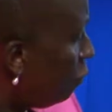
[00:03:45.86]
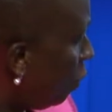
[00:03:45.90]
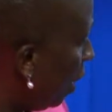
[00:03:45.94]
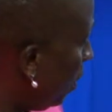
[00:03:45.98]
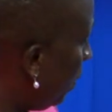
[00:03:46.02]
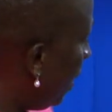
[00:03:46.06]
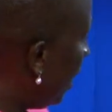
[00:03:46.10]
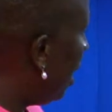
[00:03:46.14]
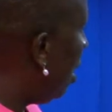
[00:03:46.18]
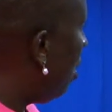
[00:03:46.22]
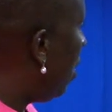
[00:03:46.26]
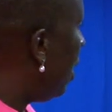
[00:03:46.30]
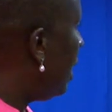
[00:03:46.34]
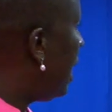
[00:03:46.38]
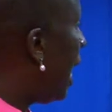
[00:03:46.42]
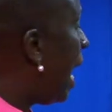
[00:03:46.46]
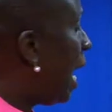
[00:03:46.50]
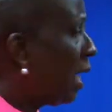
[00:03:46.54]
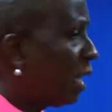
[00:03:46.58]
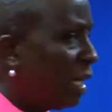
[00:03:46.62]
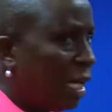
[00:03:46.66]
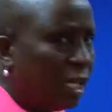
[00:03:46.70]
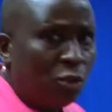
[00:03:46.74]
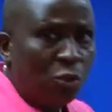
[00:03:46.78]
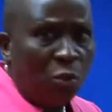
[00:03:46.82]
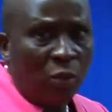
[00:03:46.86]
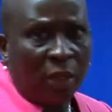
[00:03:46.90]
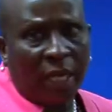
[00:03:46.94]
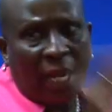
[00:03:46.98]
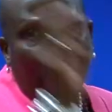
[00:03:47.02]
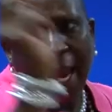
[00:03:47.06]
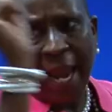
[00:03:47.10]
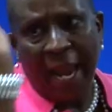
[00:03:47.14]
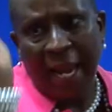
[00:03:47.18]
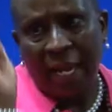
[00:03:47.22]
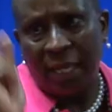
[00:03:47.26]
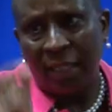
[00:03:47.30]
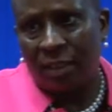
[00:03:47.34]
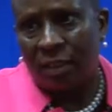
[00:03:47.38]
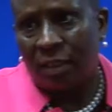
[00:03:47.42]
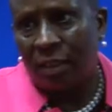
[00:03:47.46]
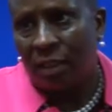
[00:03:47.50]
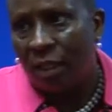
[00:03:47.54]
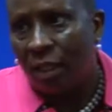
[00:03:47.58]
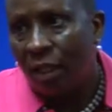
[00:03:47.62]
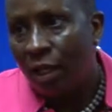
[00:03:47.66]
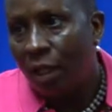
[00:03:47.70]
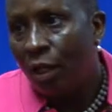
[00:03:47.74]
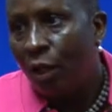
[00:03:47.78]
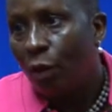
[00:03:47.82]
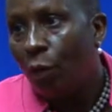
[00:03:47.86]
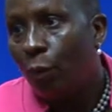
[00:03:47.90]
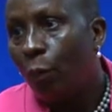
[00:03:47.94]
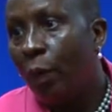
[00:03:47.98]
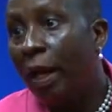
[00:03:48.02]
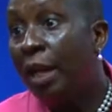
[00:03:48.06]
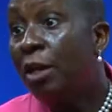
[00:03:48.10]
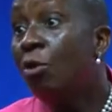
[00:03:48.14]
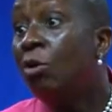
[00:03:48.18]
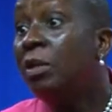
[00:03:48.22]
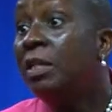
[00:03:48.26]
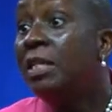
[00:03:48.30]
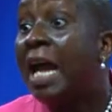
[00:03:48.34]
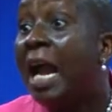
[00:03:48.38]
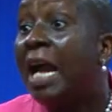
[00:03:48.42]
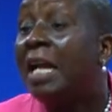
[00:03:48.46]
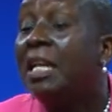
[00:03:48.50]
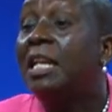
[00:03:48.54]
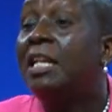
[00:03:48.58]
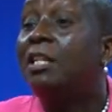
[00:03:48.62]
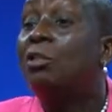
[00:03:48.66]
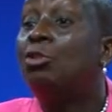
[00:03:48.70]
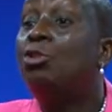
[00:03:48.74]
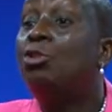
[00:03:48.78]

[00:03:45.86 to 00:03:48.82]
when we're in our darkness, who cares? When you're in darkness,